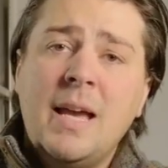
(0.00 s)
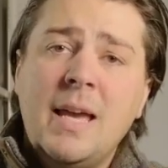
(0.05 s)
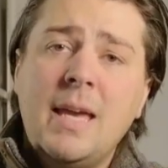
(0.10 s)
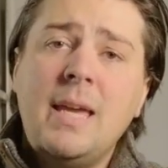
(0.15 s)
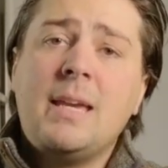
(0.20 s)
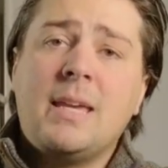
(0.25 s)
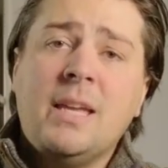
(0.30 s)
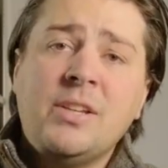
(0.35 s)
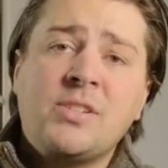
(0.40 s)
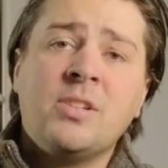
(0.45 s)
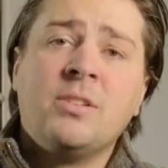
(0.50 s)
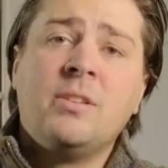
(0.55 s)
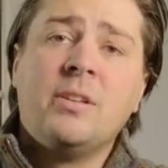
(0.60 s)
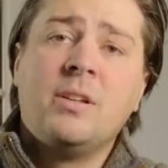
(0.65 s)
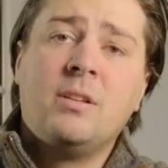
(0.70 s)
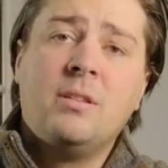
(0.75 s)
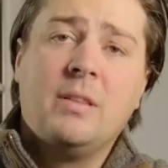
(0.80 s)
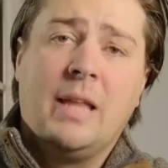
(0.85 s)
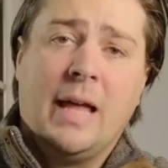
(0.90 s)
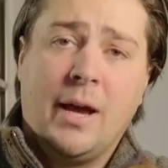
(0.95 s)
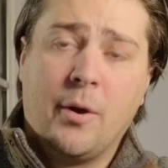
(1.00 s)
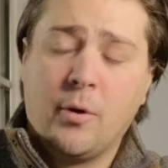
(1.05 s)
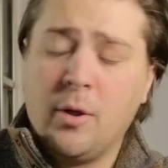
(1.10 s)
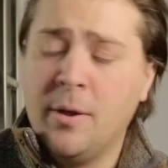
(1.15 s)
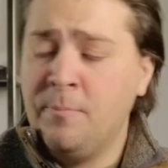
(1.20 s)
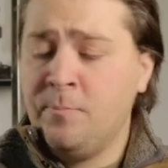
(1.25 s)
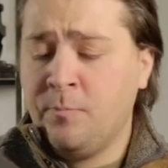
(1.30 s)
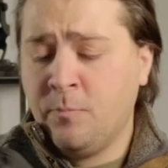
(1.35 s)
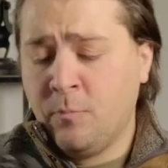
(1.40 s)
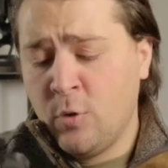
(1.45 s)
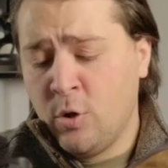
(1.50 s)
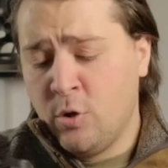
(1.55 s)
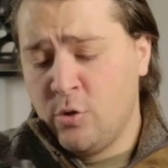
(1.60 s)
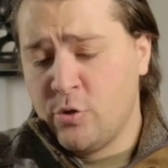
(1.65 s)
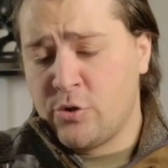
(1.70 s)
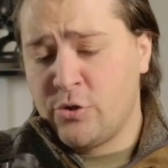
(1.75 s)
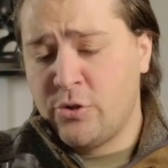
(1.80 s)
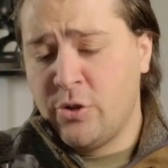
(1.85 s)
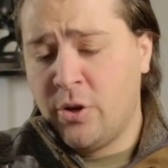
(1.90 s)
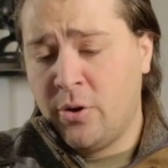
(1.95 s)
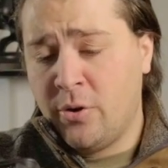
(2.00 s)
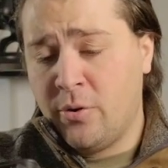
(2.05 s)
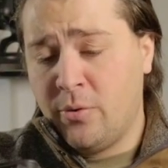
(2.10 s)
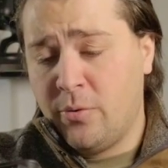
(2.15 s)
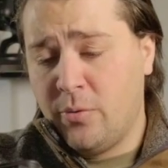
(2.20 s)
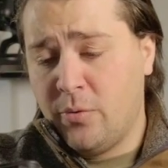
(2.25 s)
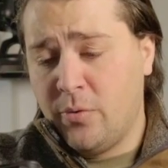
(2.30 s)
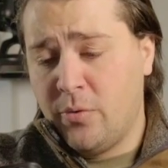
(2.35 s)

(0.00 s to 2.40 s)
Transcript: it gets a little loud. So